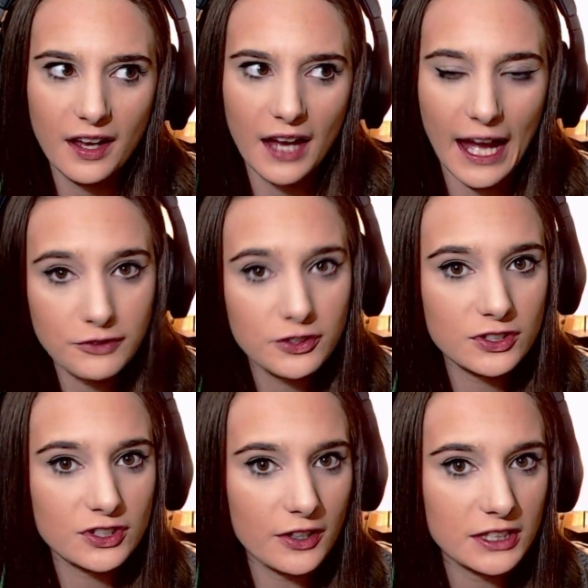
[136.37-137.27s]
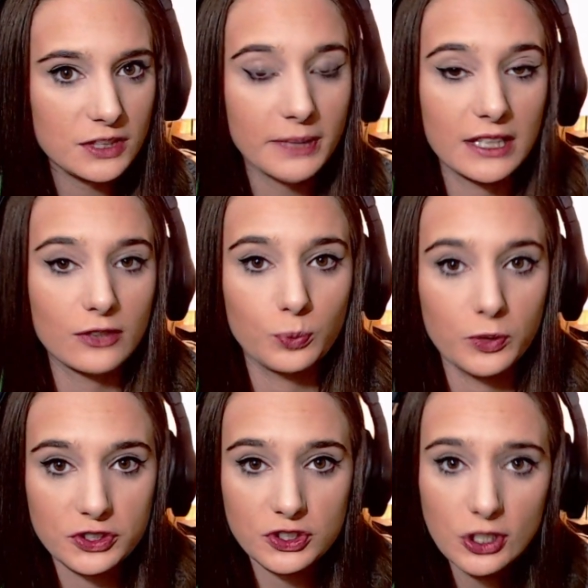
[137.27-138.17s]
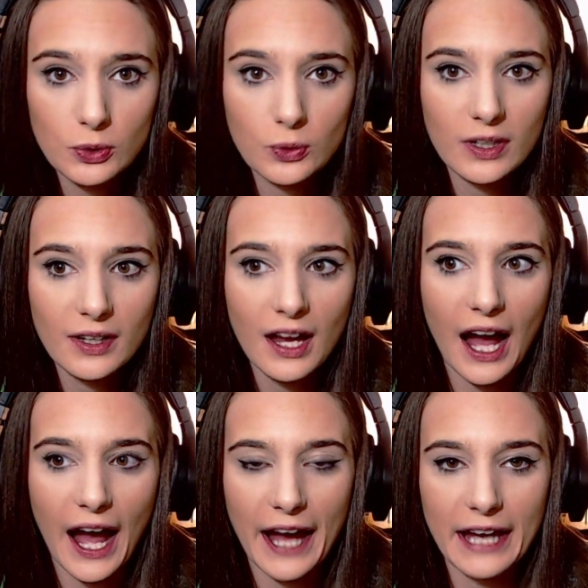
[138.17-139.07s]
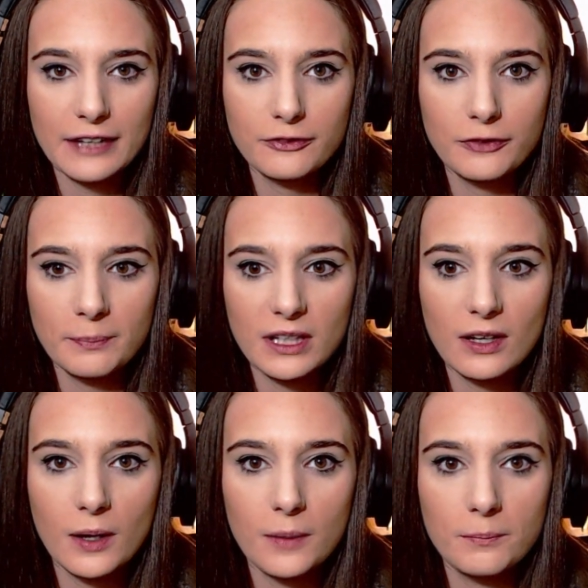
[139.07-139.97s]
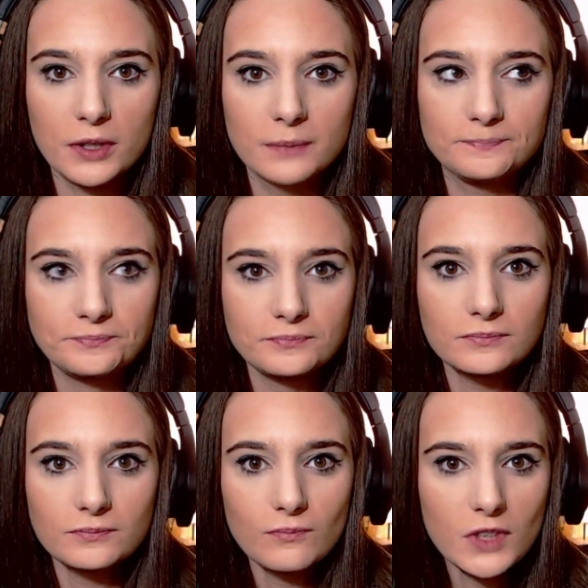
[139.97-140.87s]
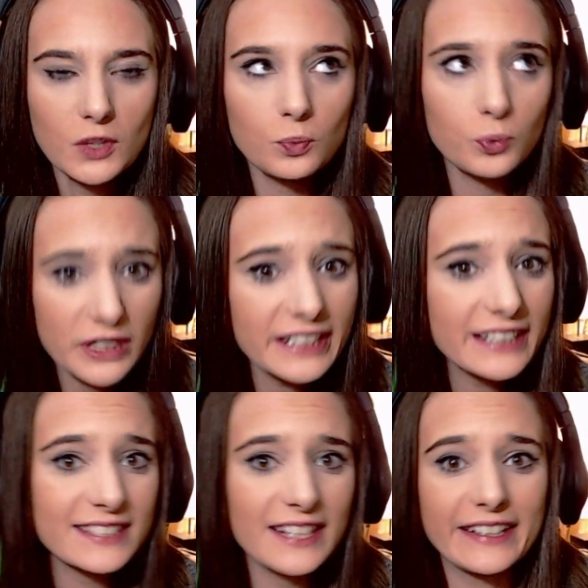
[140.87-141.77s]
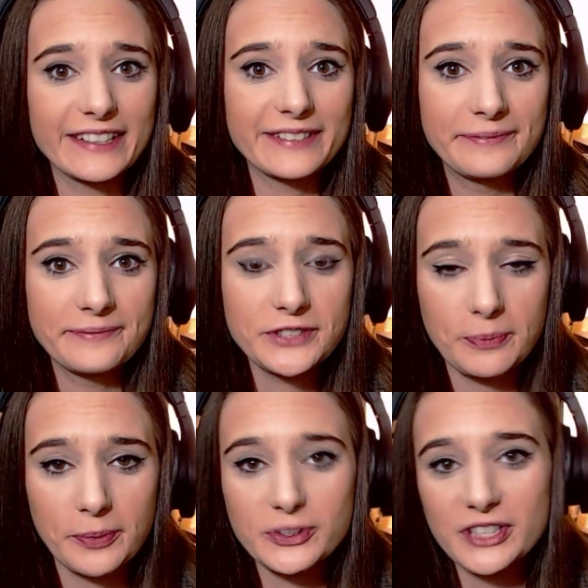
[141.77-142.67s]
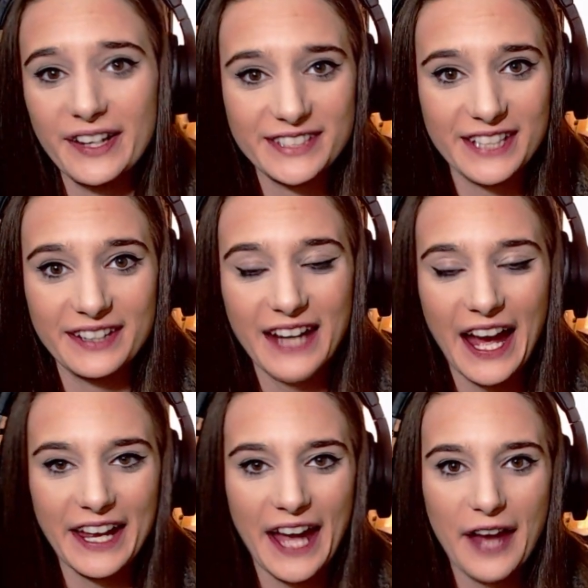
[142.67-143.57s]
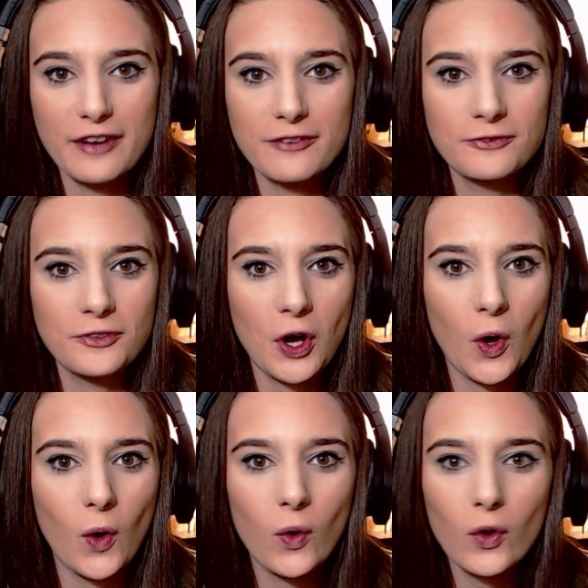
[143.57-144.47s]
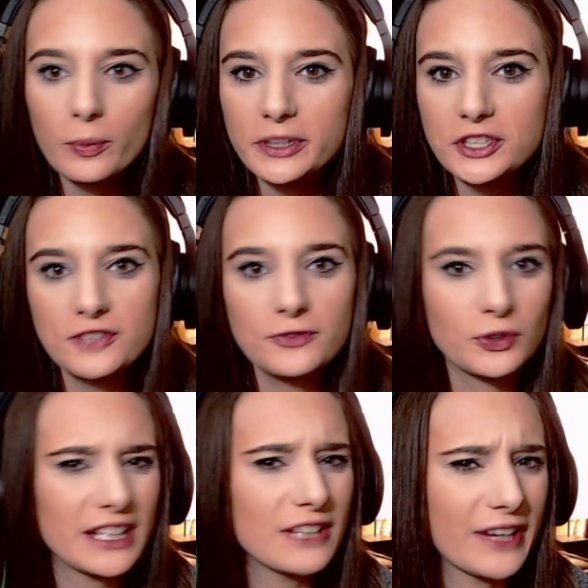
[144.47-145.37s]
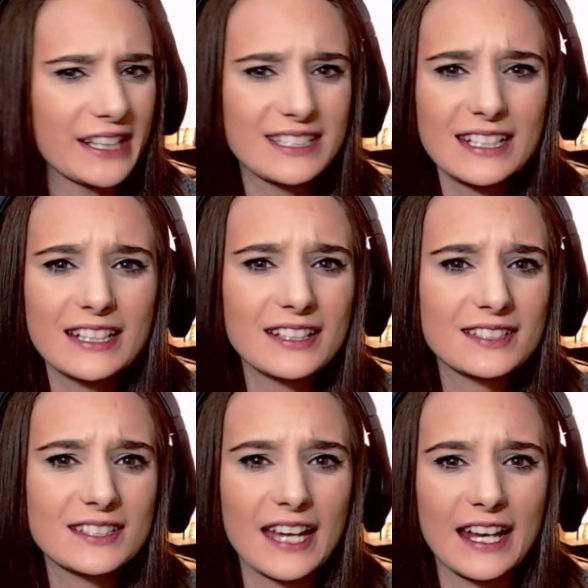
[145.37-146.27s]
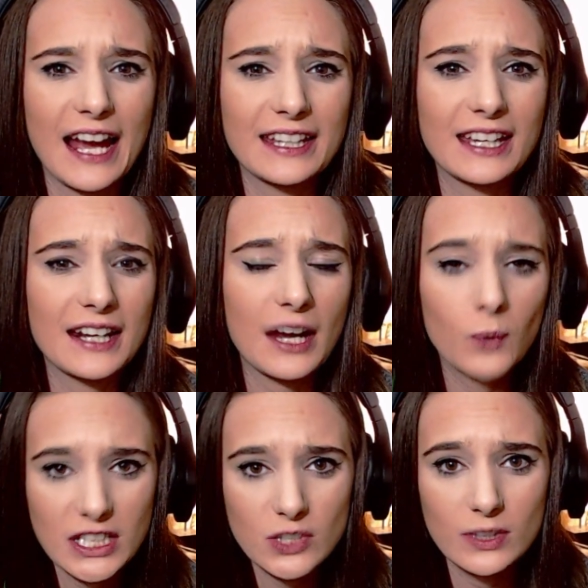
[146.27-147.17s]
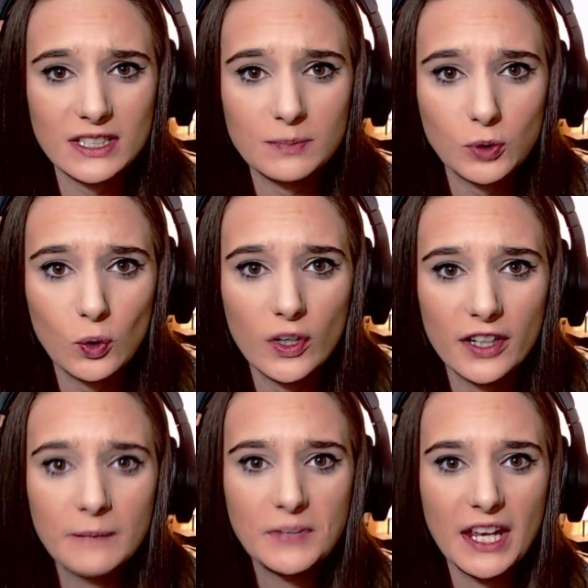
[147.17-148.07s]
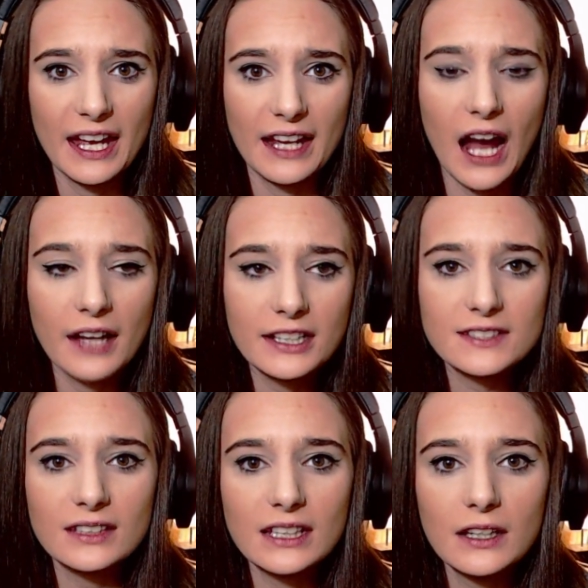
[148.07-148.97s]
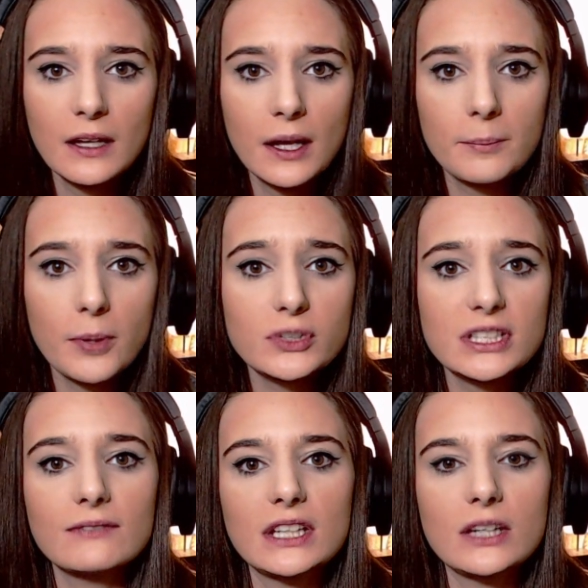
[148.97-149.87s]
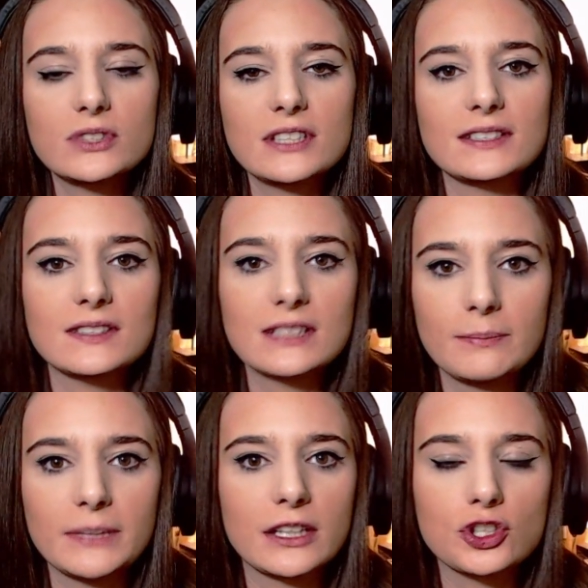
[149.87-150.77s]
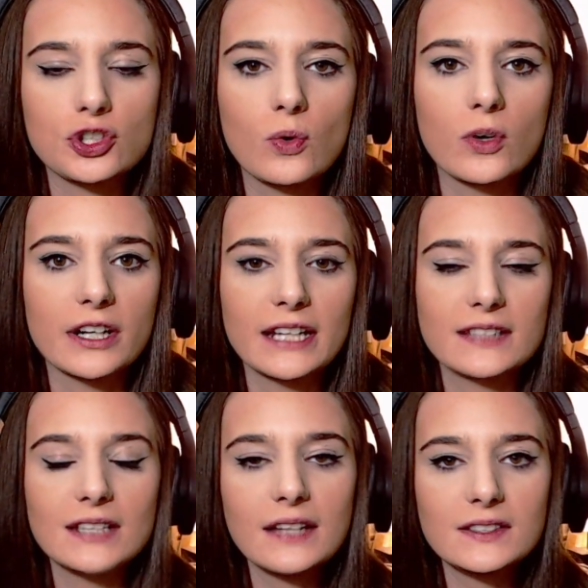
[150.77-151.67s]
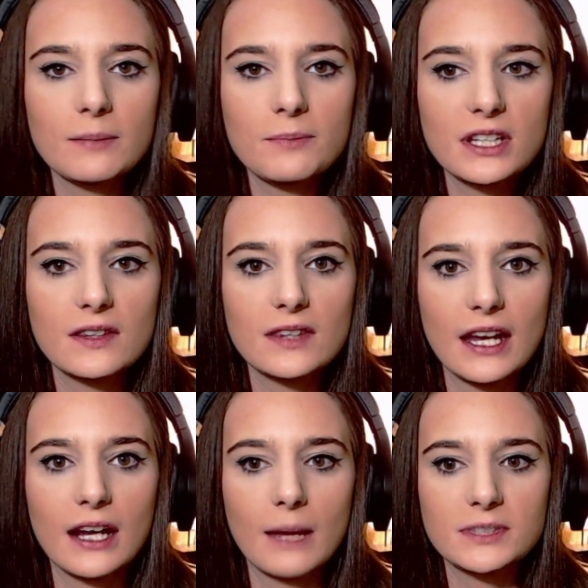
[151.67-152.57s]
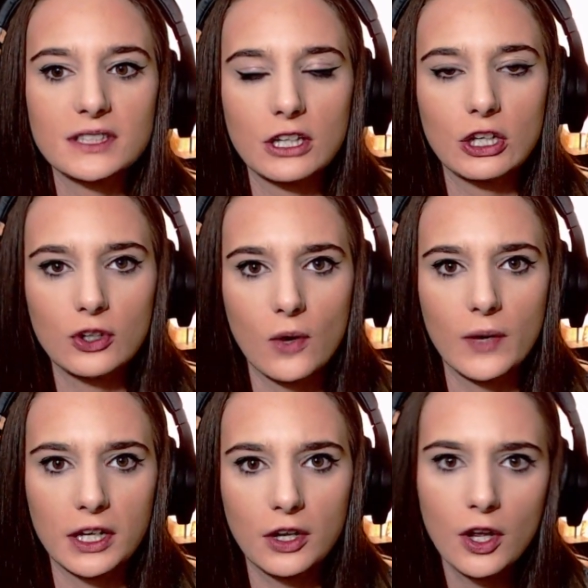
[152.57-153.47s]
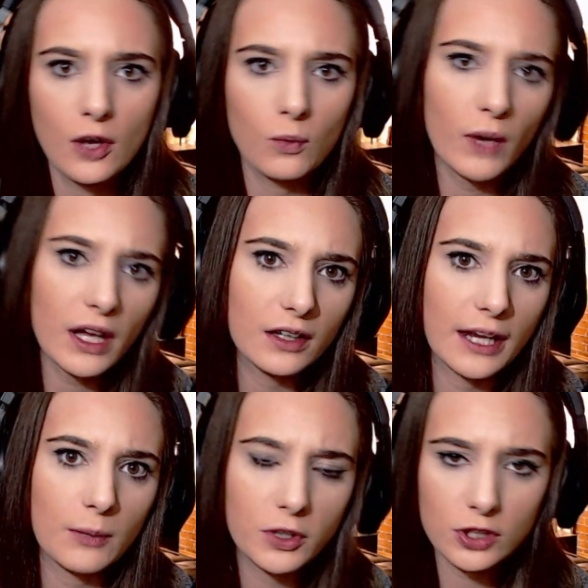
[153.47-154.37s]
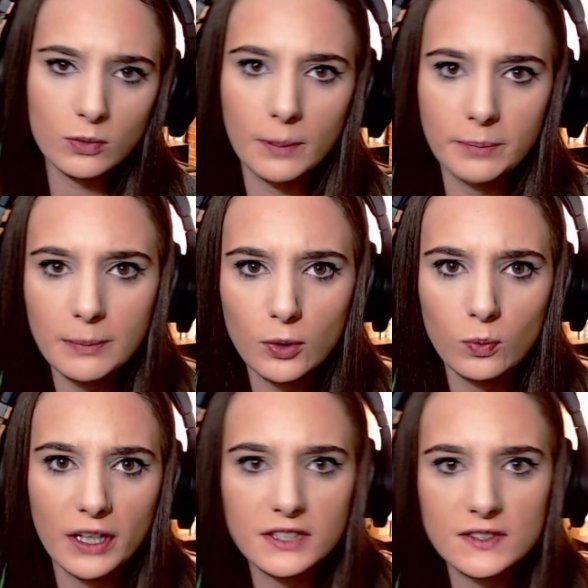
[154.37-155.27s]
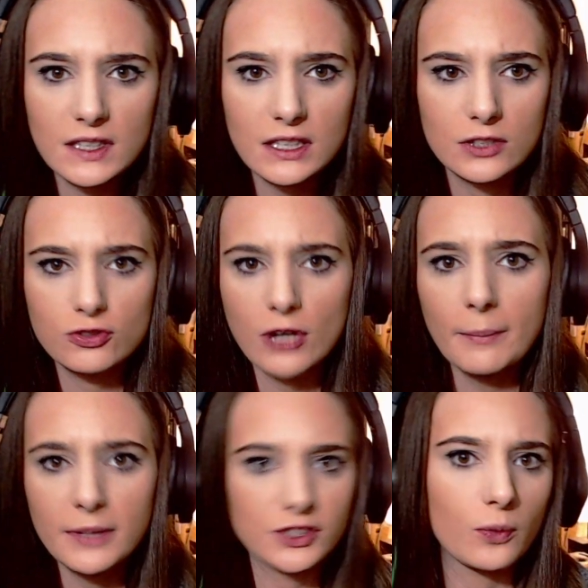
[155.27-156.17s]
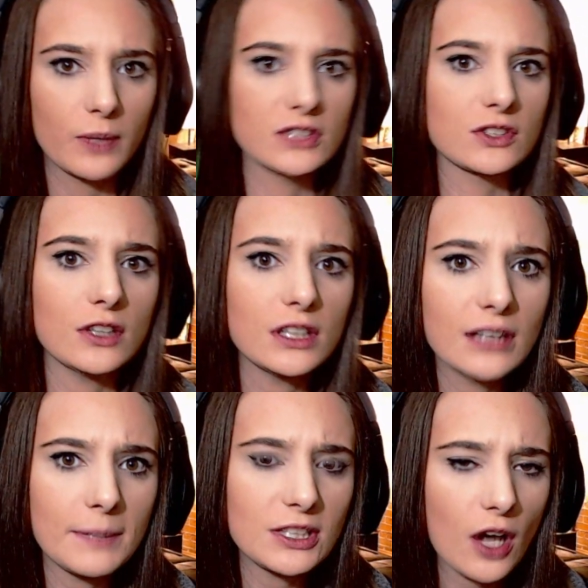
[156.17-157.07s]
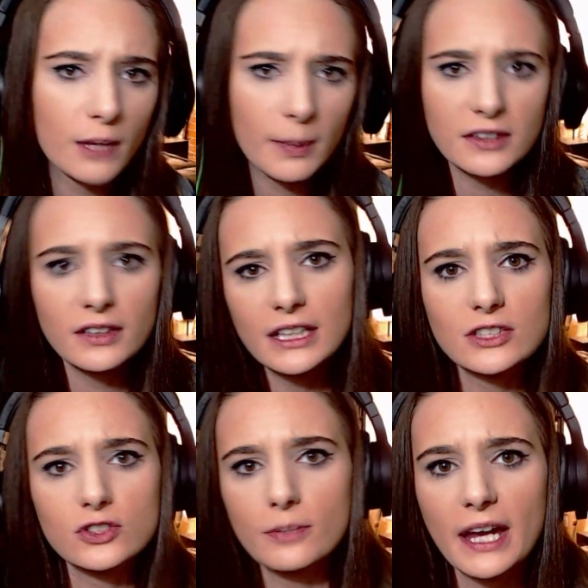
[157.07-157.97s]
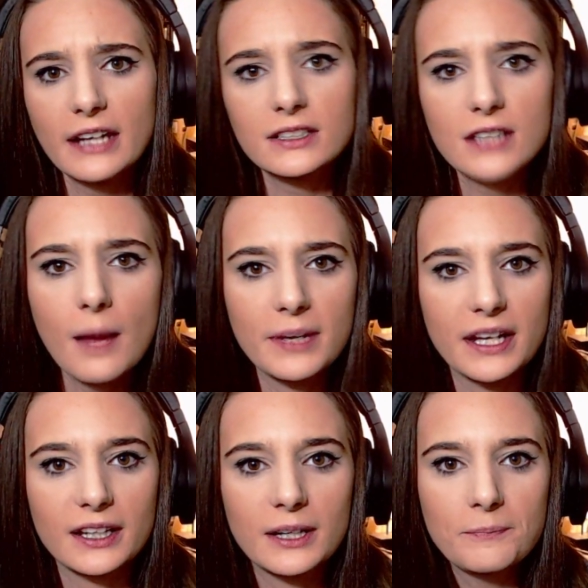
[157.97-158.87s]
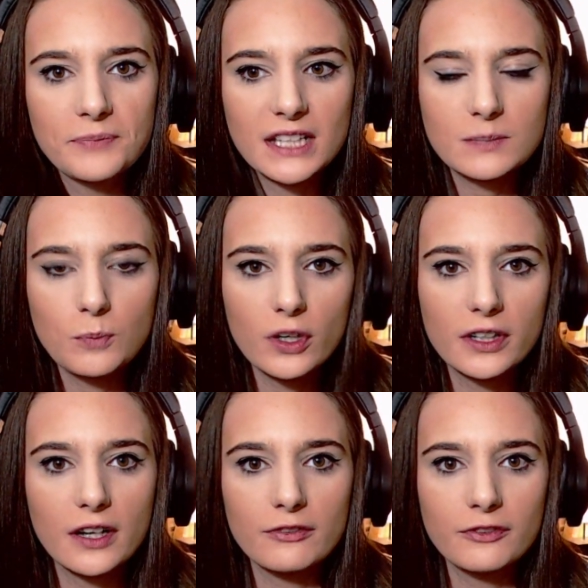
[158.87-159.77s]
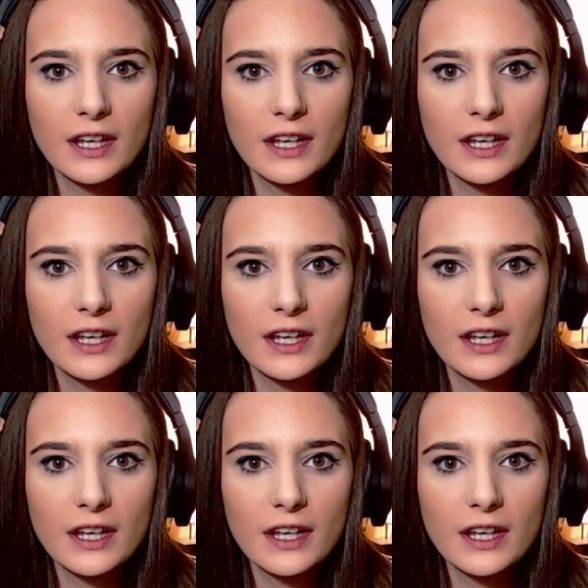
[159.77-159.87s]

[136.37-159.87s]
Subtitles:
After starting to play Guild Wars 2, I've become really excited to post content. I have a whole bunch of creative ideas that I cannot wait to explore. And honestly, posting videos doesn't seem like a chore. It's not something that I'm sitting here going, well, I wonder what people want to see. Drama's always good. Let me talk about the latest dramatic topic. It's more of,